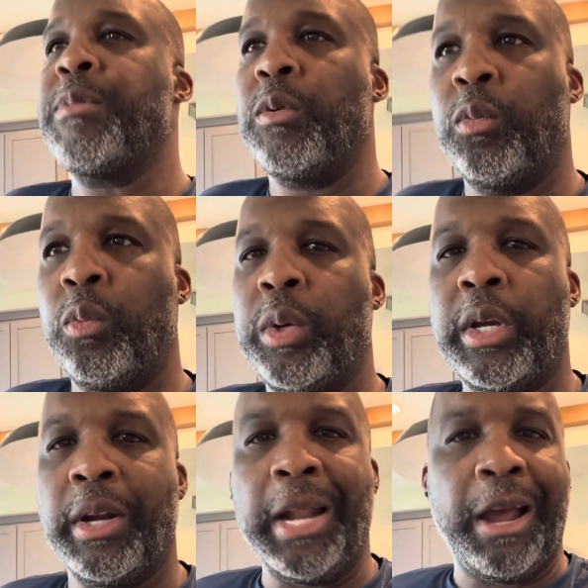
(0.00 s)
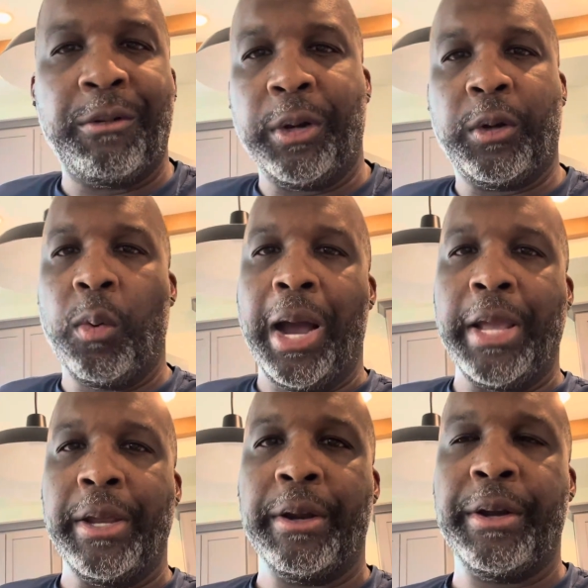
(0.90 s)
We are not
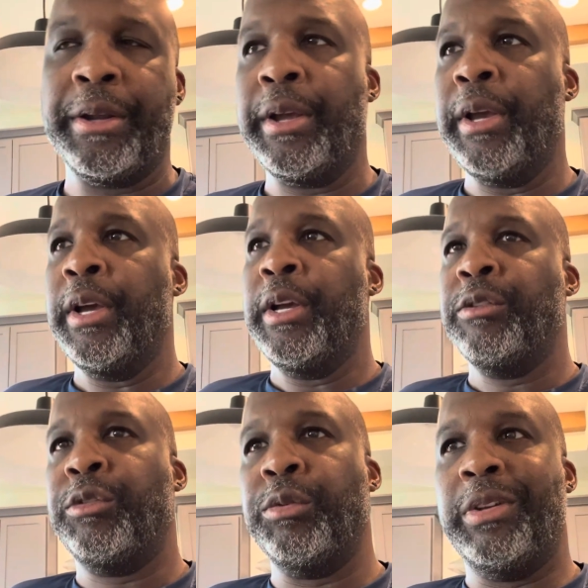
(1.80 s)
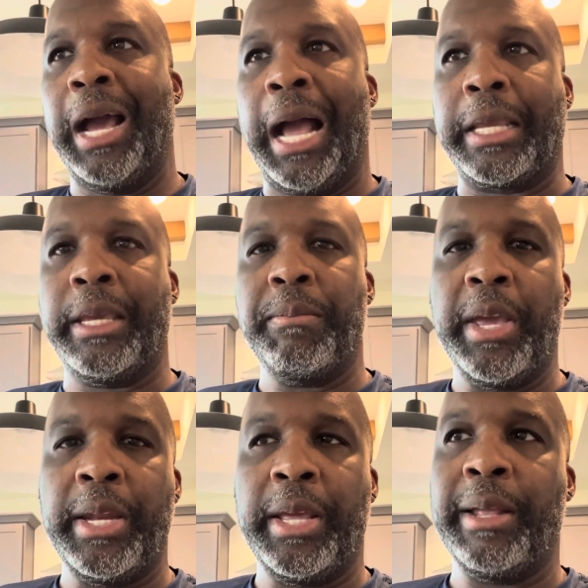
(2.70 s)
required to
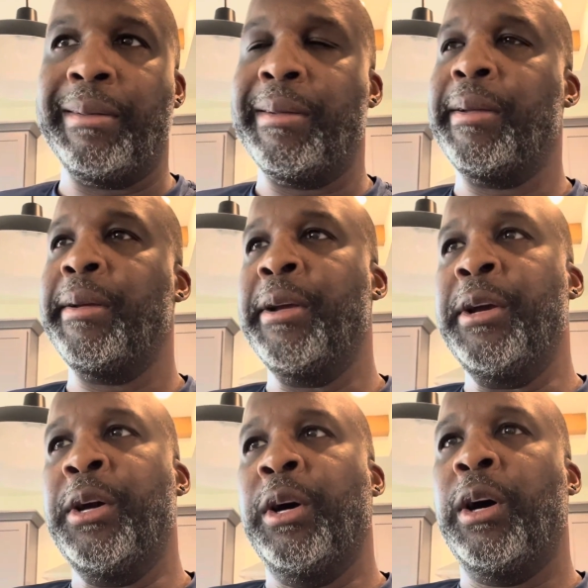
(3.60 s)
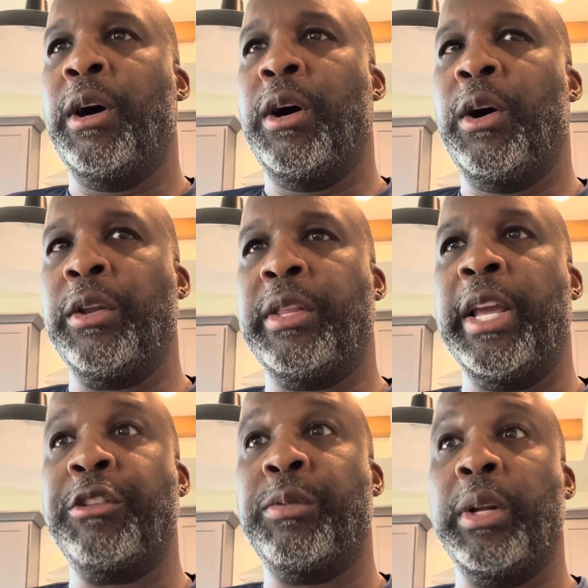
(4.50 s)
document it or
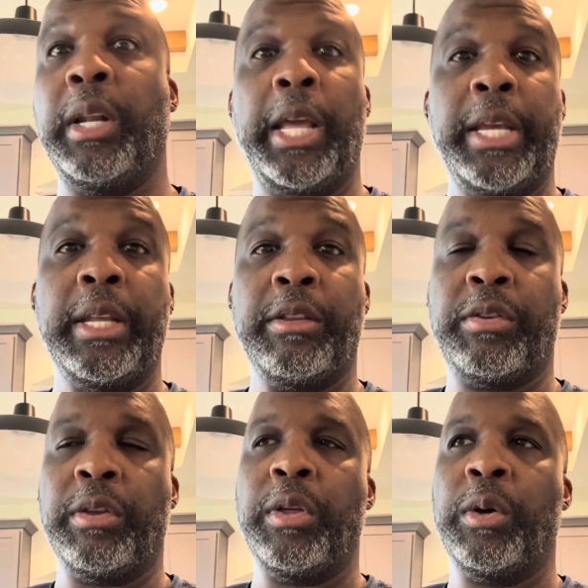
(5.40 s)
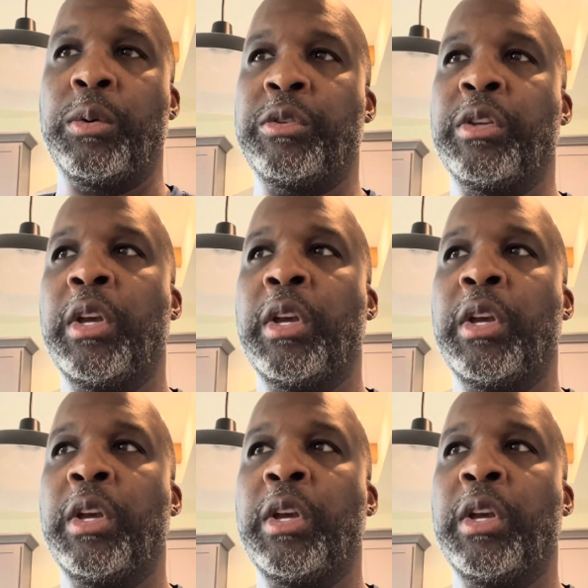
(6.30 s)
things related to